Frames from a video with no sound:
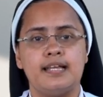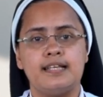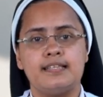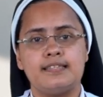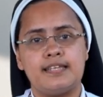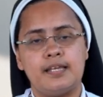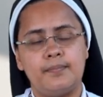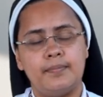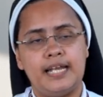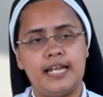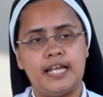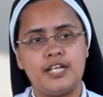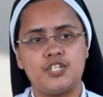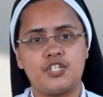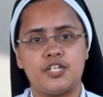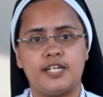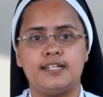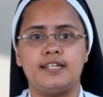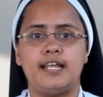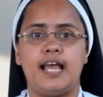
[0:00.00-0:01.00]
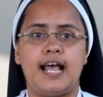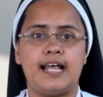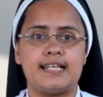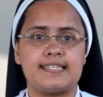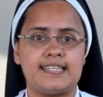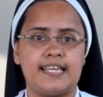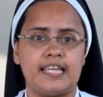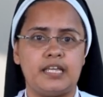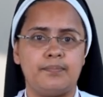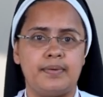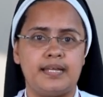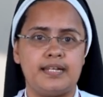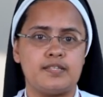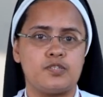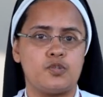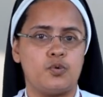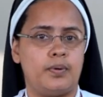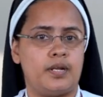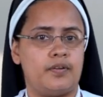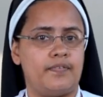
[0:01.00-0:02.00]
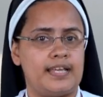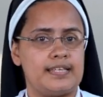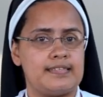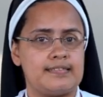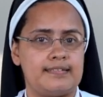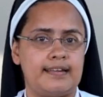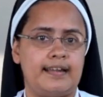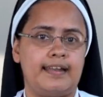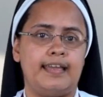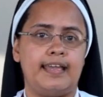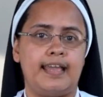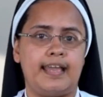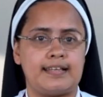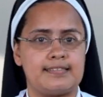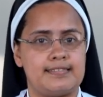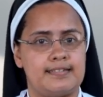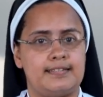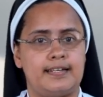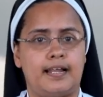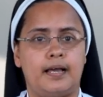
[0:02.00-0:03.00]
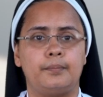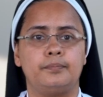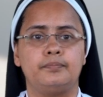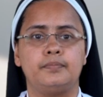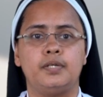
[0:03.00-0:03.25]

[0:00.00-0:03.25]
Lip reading: simulation, assignment, supervised study, etc.